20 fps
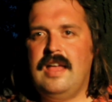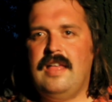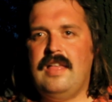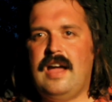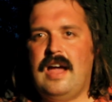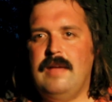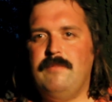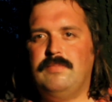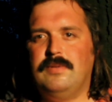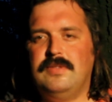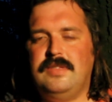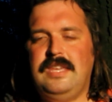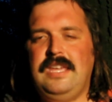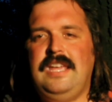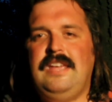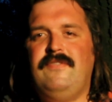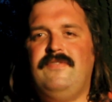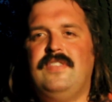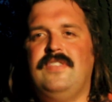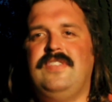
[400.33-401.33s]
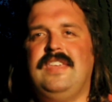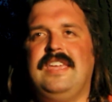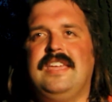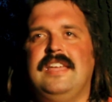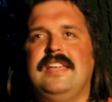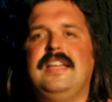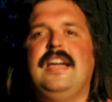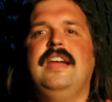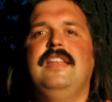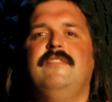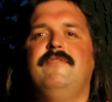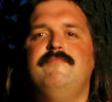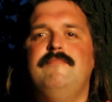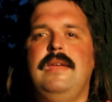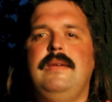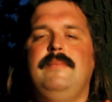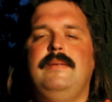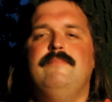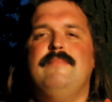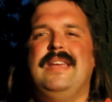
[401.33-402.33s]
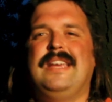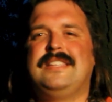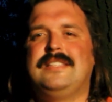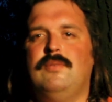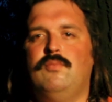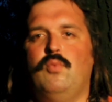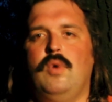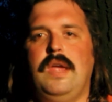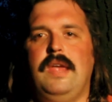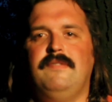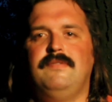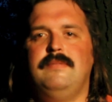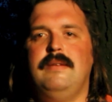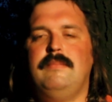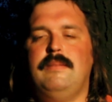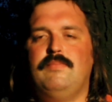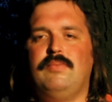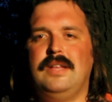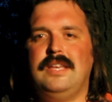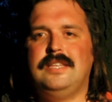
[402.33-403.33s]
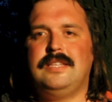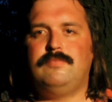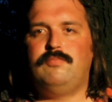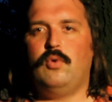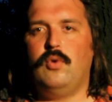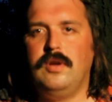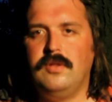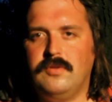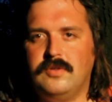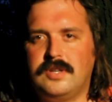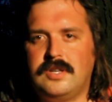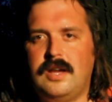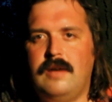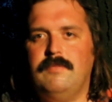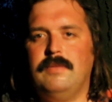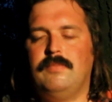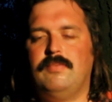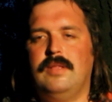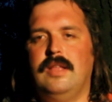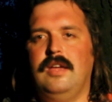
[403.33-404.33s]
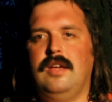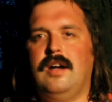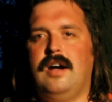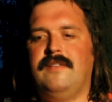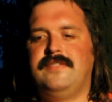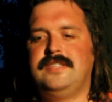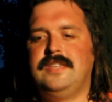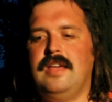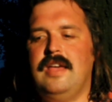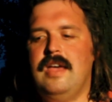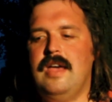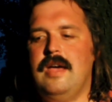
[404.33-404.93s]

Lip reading: I believe that they can kind of maybe make some waves, maybe play spoilers come the playoffs.